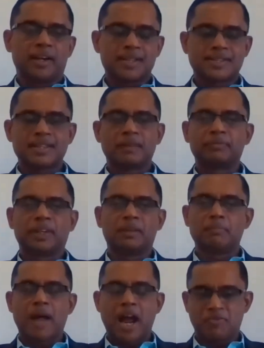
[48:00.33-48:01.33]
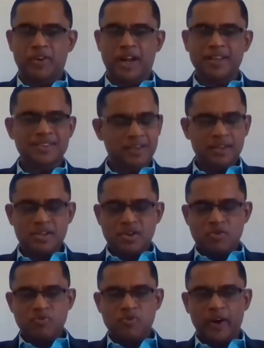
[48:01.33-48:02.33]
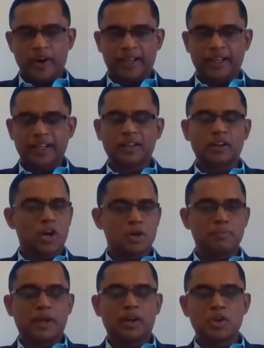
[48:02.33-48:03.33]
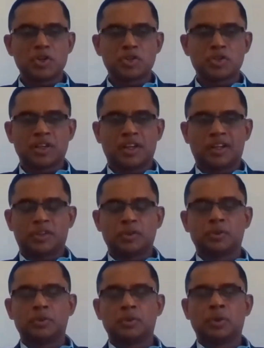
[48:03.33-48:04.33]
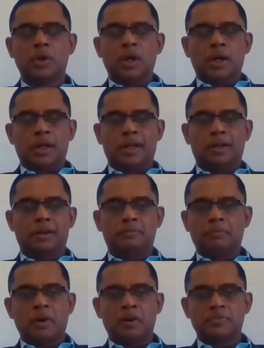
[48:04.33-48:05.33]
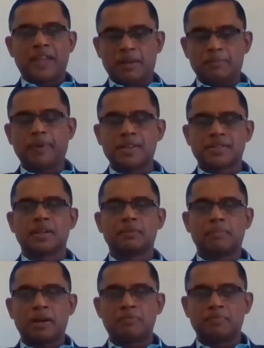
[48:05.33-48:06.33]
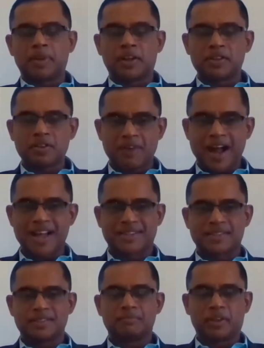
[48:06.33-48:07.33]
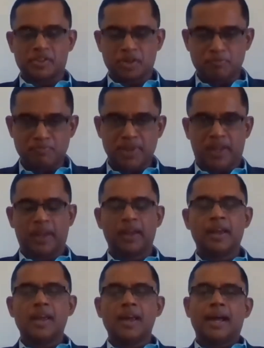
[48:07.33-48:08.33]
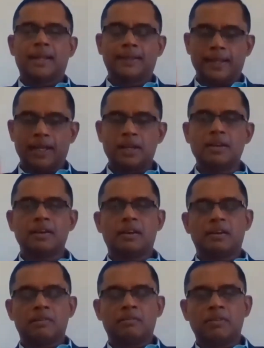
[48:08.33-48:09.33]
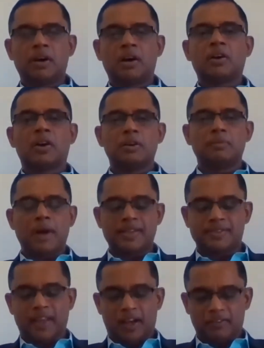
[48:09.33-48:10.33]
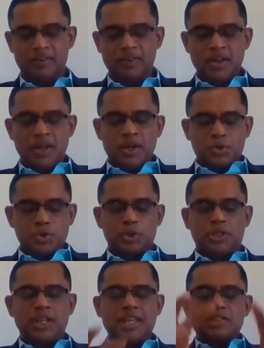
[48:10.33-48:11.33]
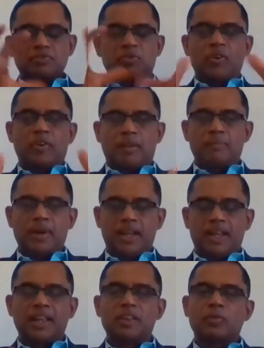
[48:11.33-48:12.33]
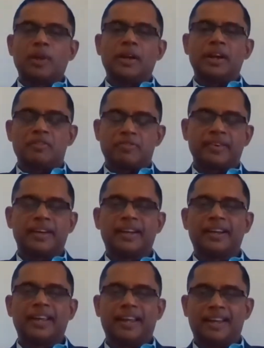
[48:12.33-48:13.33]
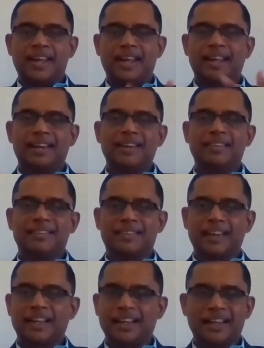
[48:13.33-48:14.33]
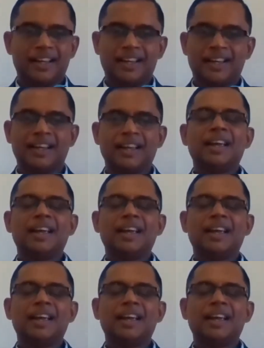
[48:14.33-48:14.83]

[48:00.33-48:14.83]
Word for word: does something bad for us, forget it because uh, to, uh, of that person, but because of us, because of me. And then work on myself. So these four remedies will definitely enhance uh,